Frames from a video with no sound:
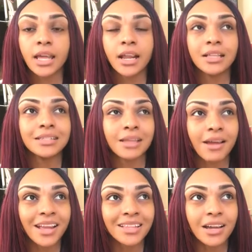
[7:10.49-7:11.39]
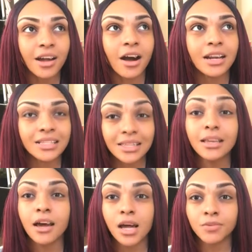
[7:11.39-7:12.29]
And it's
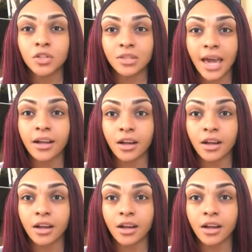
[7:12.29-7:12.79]
honestly up to that